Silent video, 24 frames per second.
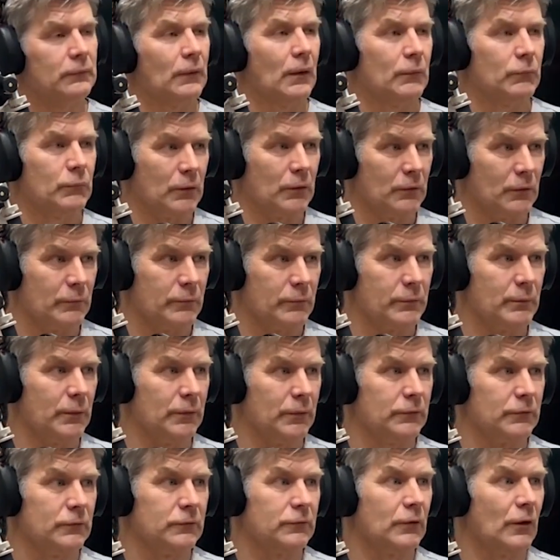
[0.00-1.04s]
I'm not an
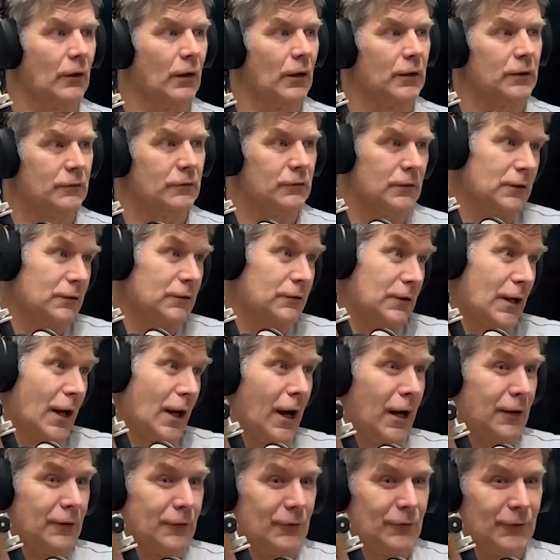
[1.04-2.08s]
ophthalmologist, eye disease and
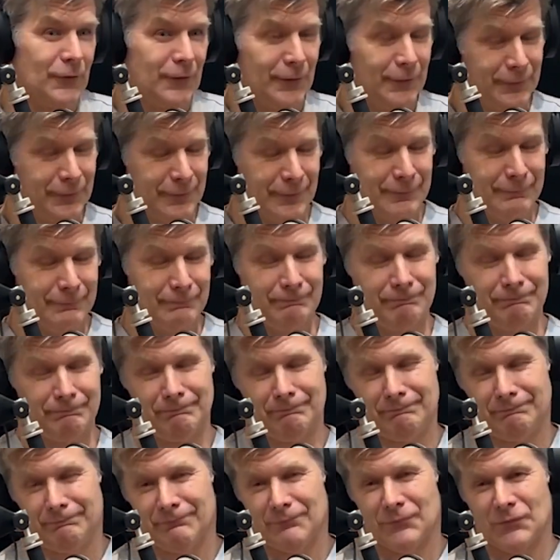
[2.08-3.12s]
heart disease,
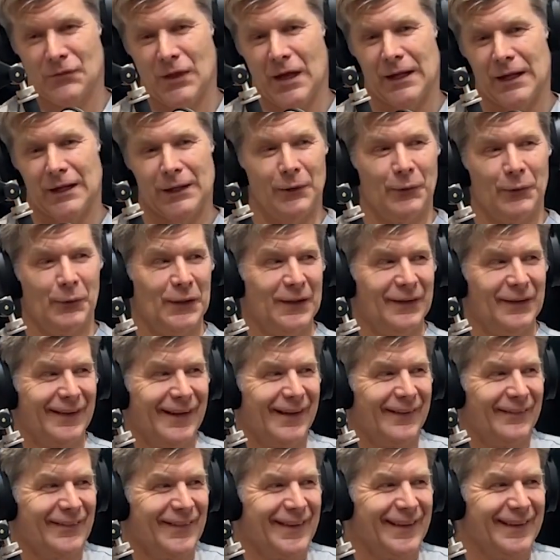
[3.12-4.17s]
that
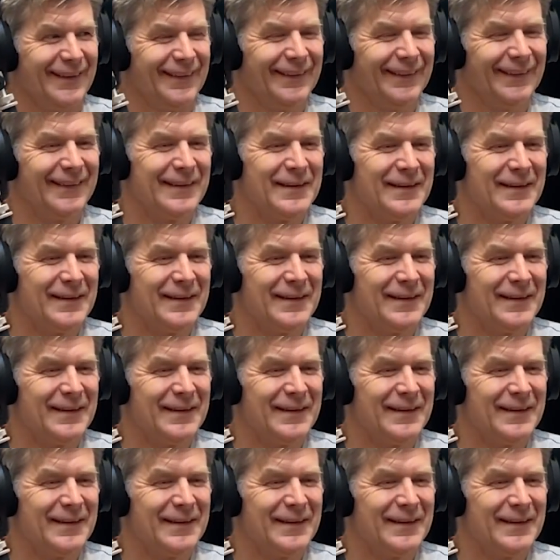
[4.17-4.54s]
area out there,